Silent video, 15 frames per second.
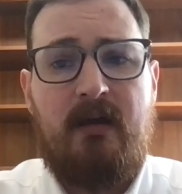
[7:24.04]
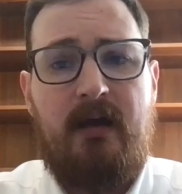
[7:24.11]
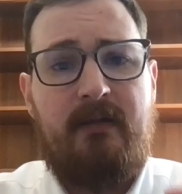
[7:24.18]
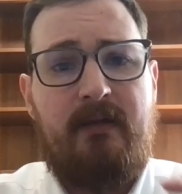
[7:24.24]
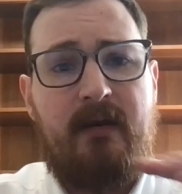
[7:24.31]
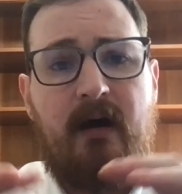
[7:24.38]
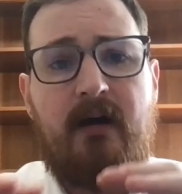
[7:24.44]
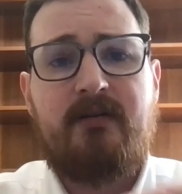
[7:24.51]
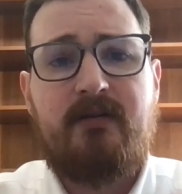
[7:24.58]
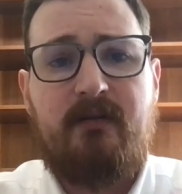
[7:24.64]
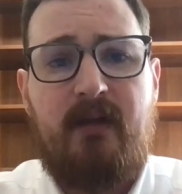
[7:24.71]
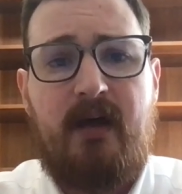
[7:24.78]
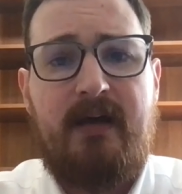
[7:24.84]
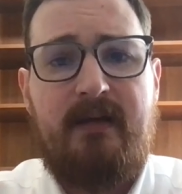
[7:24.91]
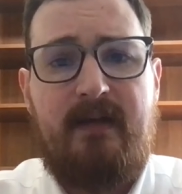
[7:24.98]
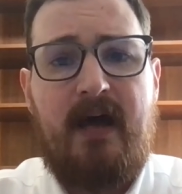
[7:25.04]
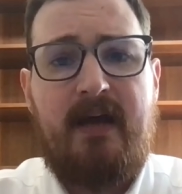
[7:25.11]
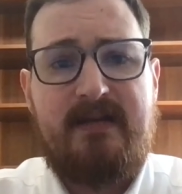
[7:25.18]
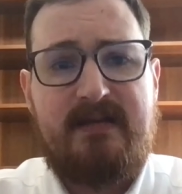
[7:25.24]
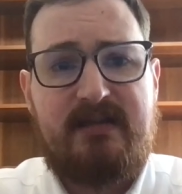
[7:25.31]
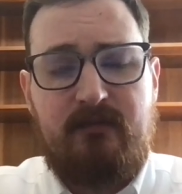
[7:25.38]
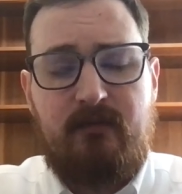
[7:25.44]
and then underlying
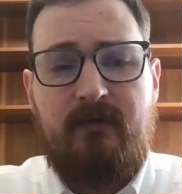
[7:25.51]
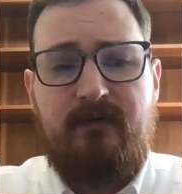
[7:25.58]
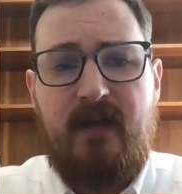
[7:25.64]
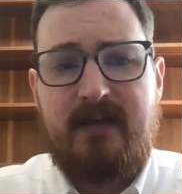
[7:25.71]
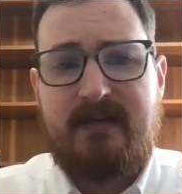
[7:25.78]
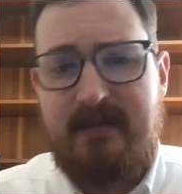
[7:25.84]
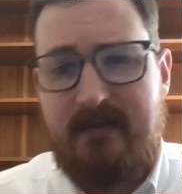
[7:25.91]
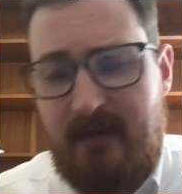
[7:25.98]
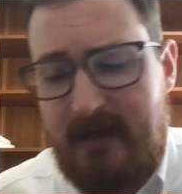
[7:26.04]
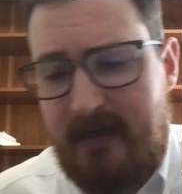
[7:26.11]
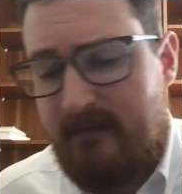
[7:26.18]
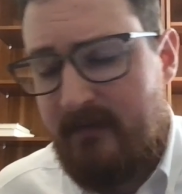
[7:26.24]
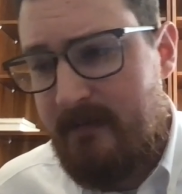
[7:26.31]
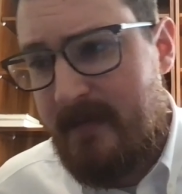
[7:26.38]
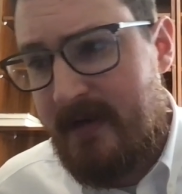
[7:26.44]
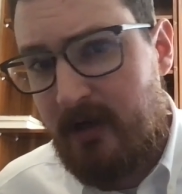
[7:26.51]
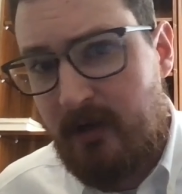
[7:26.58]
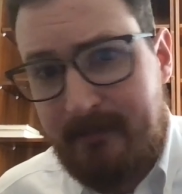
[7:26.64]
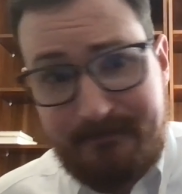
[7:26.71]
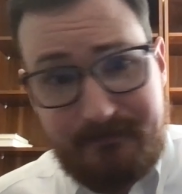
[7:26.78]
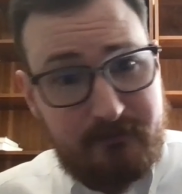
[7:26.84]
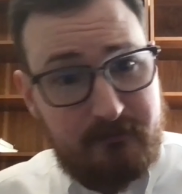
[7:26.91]
that is the reflected light of the
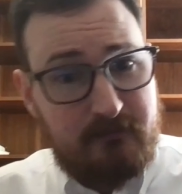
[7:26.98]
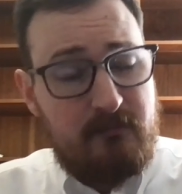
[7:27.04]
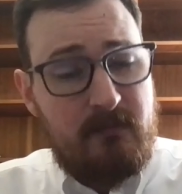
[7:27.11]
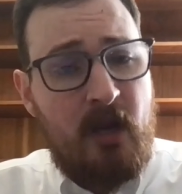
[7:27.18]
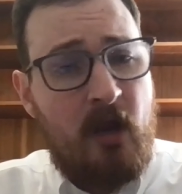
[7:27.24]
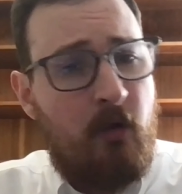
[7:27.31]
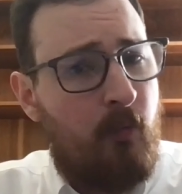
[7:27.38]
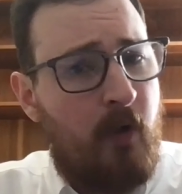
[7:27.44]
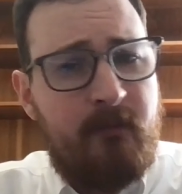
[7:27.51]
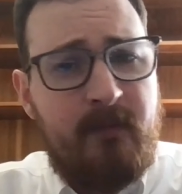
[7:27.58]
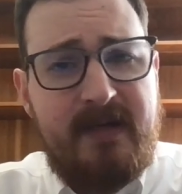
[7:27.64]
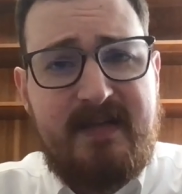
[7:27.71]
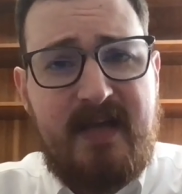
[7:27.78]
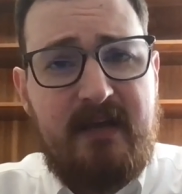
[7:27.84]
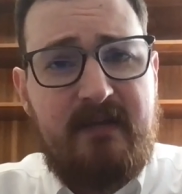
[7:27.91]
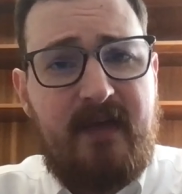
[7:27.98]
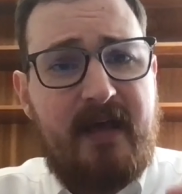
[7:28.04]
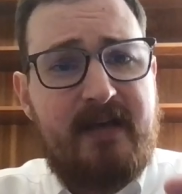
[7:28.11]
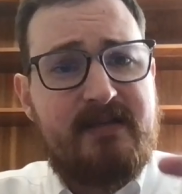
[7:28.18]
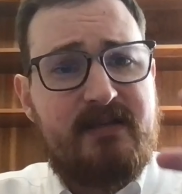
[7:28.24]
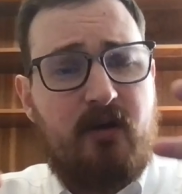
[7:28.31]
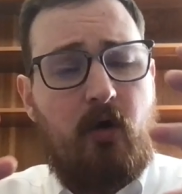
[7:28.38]
mirror. When we take
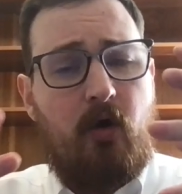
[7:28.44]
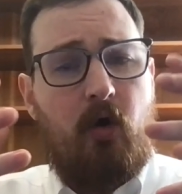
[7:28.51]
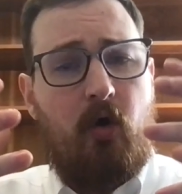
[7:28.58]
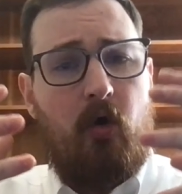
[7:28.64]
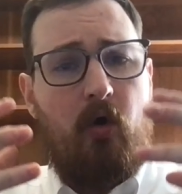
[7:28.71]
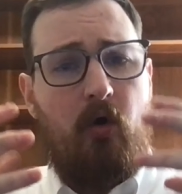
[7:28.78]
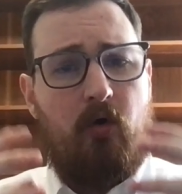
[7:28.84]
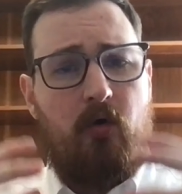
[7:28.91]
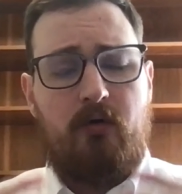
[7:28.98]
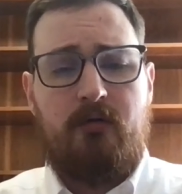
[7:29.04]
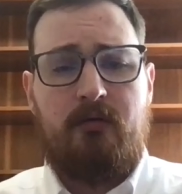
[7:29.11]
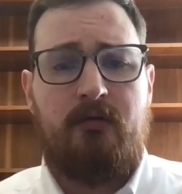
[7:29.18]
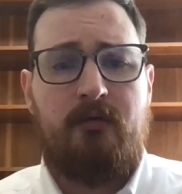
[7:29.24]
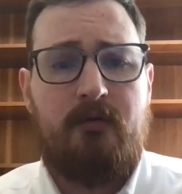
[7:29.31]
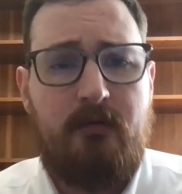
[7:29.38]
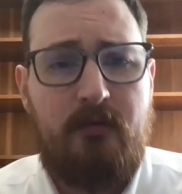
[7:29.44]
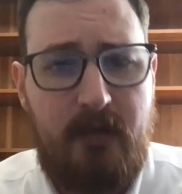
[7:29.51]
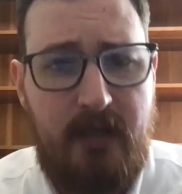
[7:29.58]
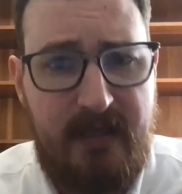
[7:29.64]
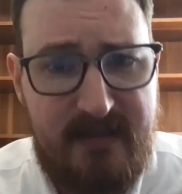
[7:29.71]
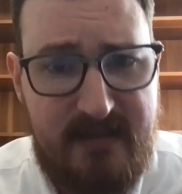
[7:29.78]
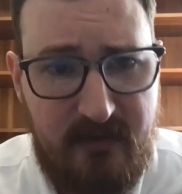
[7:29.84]
that as a whole
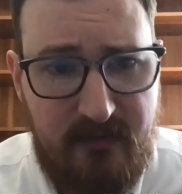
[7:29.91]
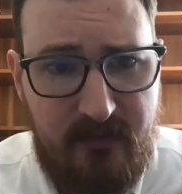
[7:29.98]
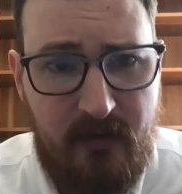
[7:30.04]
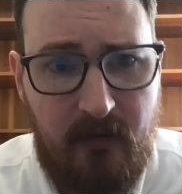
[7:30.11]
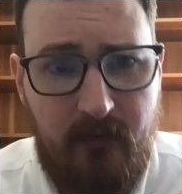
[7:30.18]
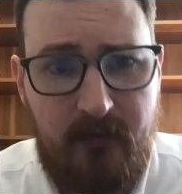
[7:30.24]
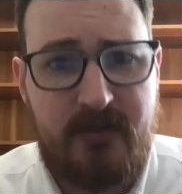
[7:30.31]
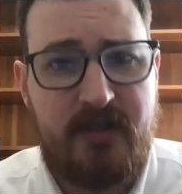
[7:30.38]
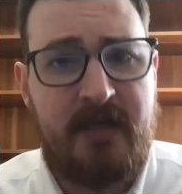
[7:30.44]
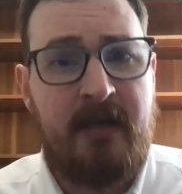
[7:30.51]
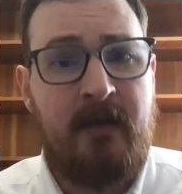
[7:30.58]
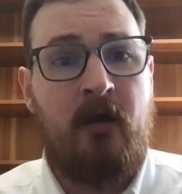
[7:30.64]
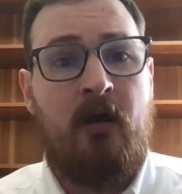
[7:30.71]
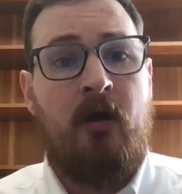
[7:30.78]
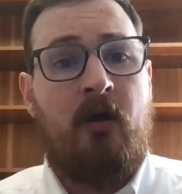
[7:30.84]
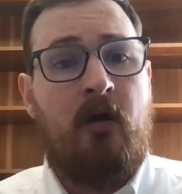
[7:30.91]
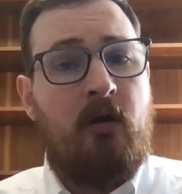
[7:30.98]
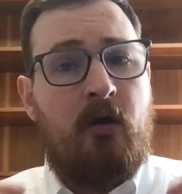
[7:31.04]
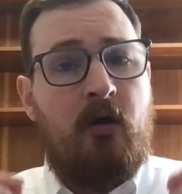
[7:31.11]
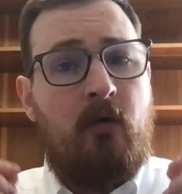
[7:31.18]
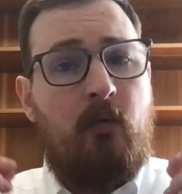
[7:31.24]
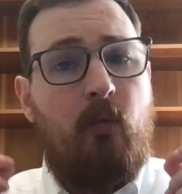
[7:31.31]
into theology,
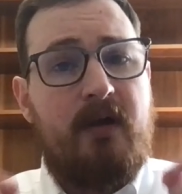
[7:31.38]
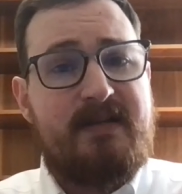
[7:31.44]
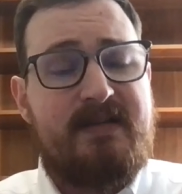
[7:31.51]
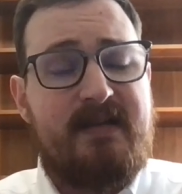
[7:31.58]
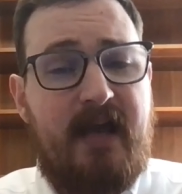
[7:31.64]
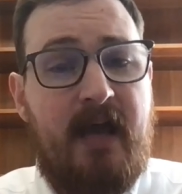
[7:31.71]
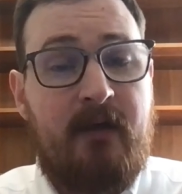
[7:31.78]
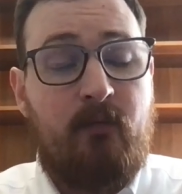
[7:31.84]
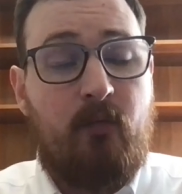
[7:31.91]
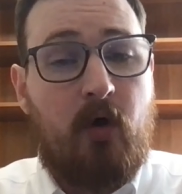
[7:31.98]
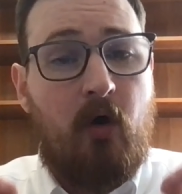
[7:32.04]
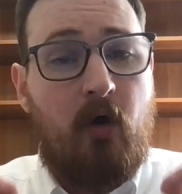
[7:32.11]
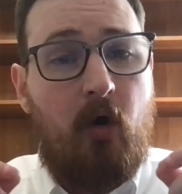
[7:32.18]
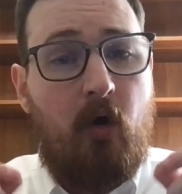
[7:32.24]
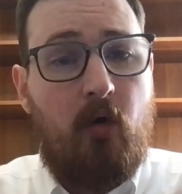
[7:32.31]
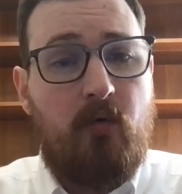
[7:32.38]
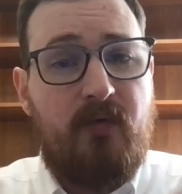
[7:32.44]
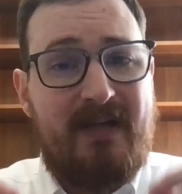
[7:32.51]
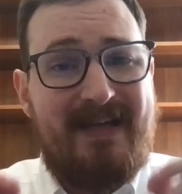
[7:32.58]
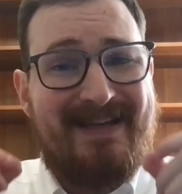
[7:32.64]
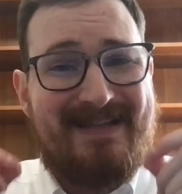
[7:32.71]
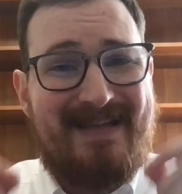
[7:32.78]
once again, we're
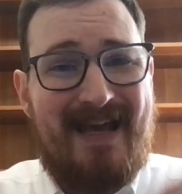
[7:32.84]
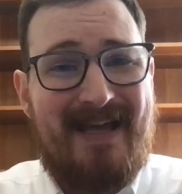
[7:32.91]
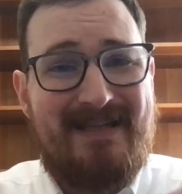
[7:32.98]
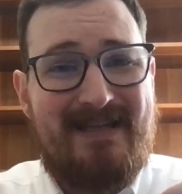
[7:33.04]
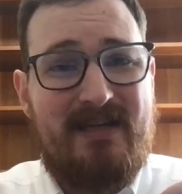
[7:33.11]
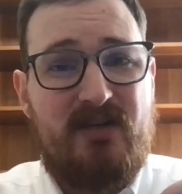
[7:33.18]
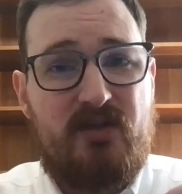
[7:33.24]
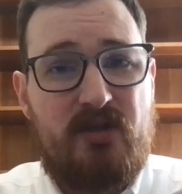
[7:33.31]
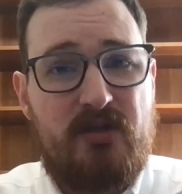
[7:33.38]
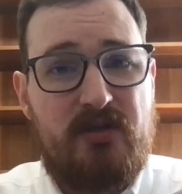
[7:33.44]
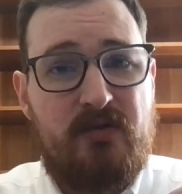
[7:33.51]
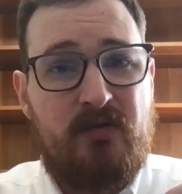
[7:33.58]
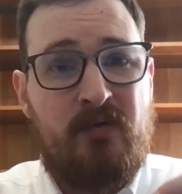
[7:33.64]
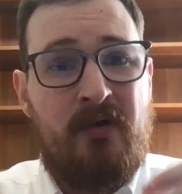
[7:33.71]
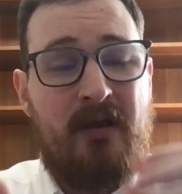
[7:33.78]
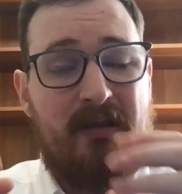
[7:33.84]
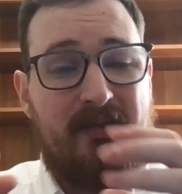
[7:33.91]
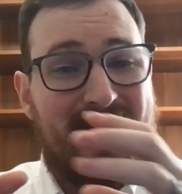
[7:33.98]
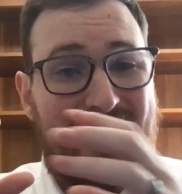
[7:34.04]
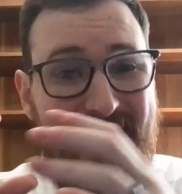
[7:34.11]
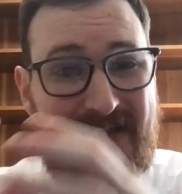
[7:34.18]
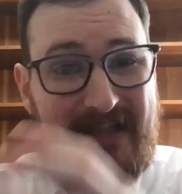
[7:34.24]
only attending to
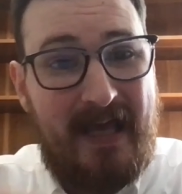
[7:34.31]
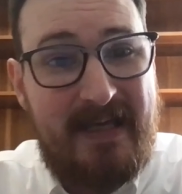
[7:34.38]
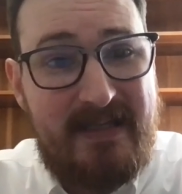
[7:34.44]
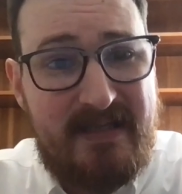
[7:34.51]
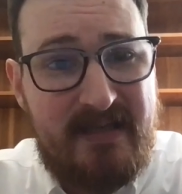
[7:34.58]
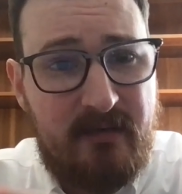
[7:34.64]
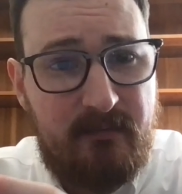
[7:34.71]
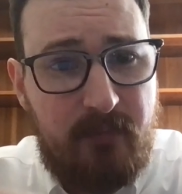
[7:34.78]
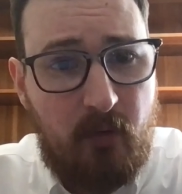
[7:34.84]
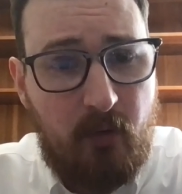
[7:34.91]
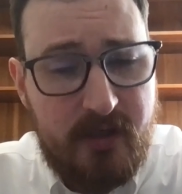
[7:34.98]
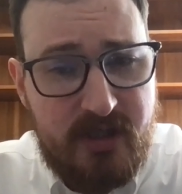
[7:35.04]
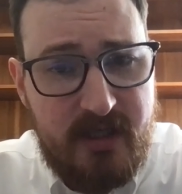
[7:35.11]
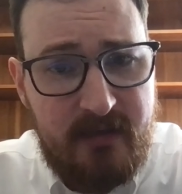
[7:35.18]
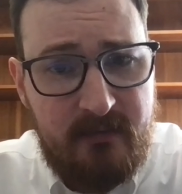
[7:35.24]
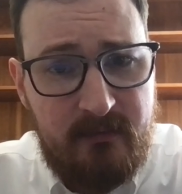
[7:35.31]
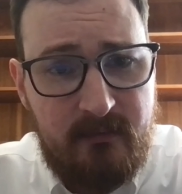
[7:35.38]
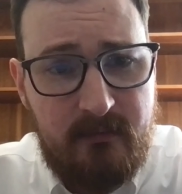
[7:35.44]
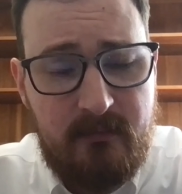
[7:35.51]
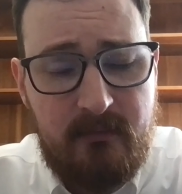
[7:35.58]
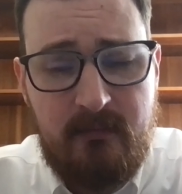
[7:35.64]
the light portion,